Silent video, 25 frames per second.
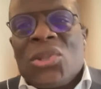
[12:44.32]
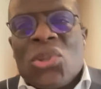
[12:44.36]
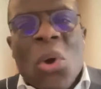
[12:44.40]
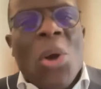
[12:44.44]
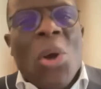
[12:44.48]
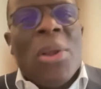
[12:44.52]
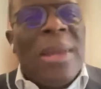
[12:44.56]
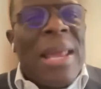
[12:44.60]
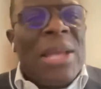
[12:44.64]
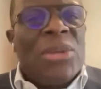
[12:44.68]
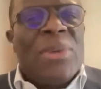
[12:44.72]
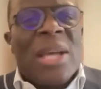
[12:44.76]

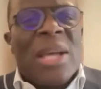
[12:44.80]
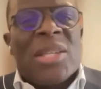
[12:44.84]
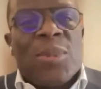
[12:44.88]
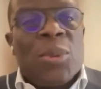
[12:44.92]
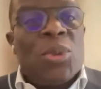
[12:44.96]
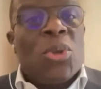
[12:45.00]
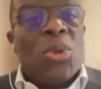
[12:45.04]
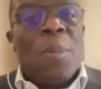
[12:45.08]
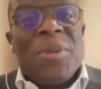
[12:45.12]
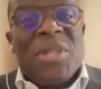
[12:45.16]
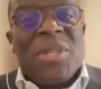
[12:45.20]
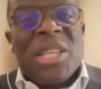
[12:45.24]
unless you
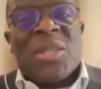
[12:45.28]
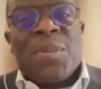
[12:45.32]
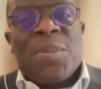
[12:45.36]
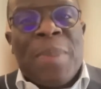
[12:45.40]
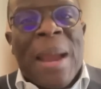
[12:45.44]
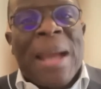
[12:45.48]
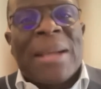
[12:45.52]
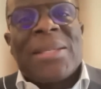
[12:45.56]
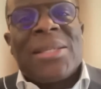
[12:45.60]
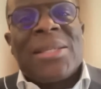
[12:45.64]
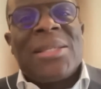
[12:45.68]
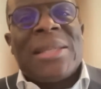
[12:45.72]
explore business
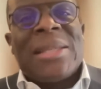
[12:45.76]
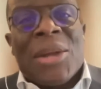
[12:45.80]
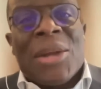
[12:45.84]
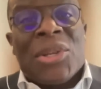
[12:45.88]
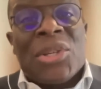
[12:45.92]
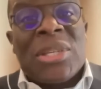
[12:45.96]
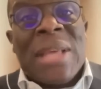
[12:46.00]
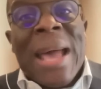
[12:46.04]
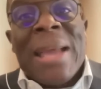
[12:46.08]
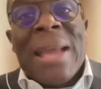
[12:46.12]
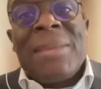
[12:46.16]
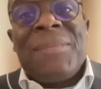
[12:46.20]
practices
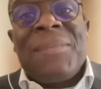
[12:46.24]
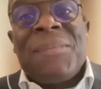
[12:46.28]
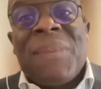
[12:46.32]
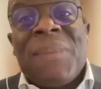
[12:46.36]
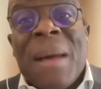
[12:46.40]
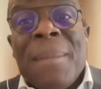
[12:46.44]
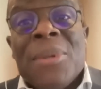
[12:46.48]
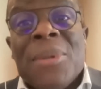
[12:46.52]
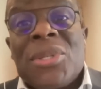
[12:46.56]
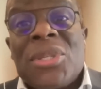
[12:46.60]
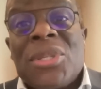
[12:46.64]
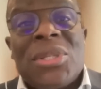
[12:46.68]
outside
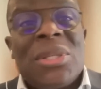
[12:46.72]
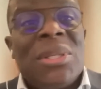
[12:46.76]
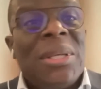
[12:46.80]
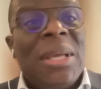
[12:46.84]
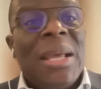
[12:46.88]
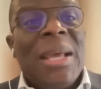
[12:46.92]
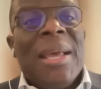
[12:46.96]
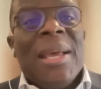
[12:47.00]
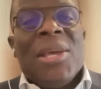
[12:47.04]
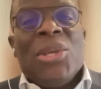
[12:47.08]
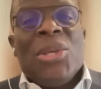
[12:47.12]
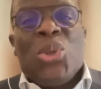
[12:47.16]
pharmacy,
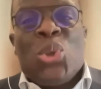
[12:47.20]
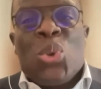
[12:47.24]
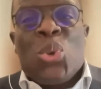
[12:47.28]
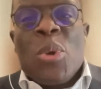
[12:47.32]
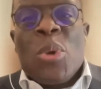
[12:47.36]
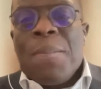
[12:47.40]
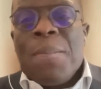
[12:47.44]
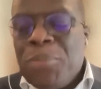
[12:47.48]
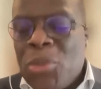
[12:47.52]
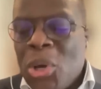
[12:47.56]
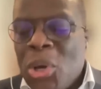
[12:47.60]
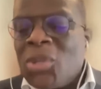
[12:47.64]
you
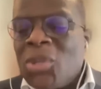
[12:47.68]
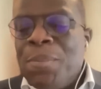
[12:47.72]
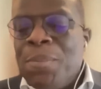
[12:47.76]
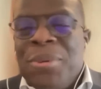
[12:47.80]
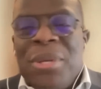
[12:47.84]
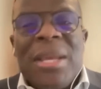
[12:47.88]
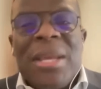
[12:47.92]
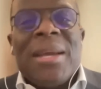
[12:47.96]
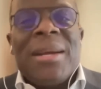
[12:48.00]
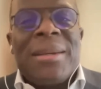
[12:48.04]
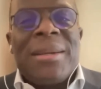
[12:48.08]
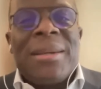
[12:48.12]
will just
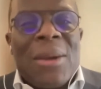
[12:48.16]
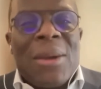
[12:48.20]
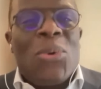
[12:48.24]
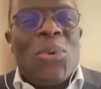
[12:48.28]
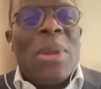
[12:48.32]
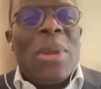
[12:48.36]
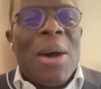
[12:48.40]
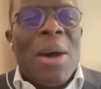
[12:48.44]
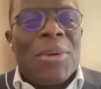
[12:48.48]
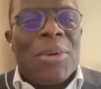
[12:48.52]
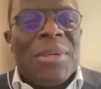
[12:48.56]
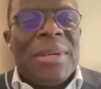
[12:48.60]
be a
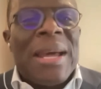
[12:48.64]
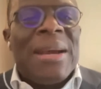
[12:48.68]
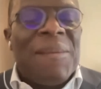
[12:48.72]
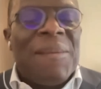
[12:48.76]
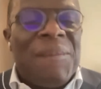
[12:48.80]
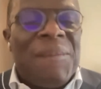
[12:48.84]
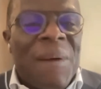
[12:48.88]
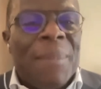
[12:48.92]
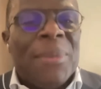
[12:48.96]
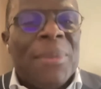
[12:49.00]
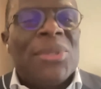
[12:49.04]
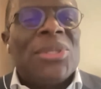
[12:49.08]
regular, ordinary
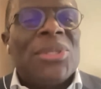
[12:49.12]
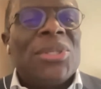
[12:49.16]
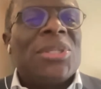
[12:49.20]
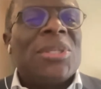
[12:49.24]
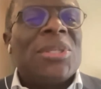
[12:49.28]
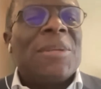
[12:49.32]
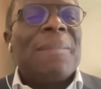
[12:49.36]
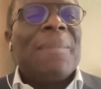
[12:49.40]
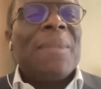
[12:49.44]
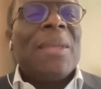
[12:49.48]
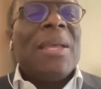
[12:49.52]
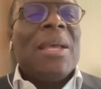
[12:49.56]

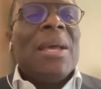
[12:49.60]
pharmacist.